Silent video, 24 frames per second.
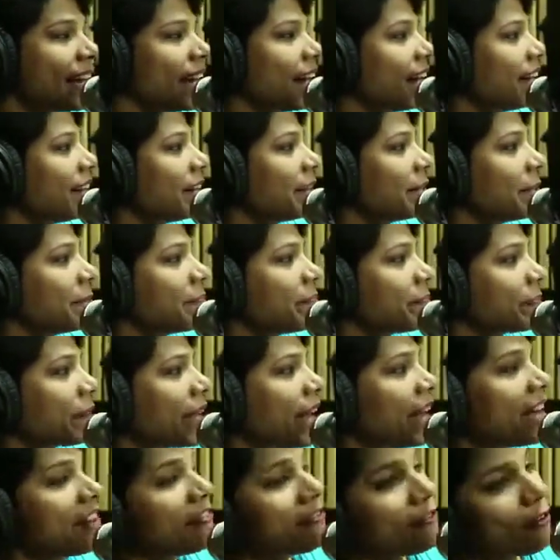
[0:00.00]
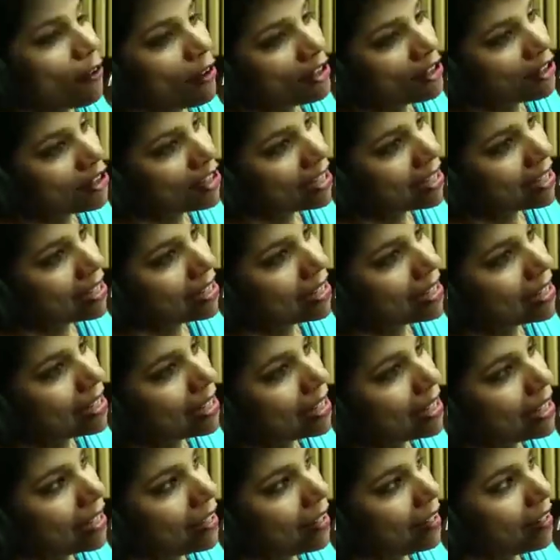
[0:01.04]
Unfortunately,